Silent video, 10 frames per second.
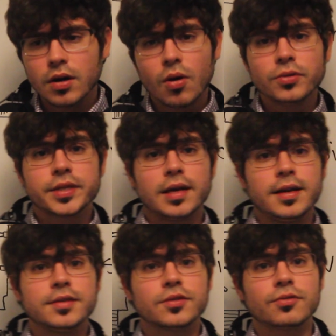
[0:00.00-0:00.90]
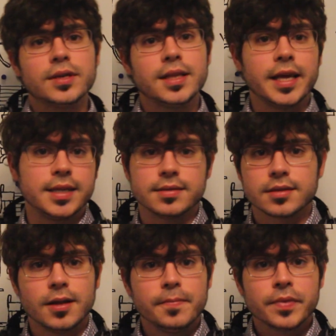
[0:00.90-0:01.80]
Old Town has 3
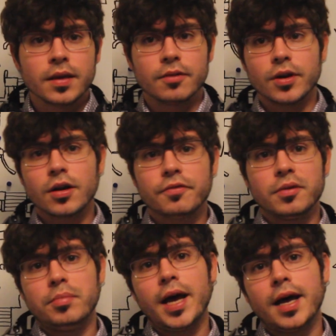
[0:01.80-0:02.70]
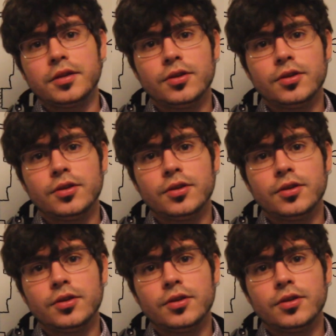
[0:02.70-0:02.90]
lanes, and right off the bat,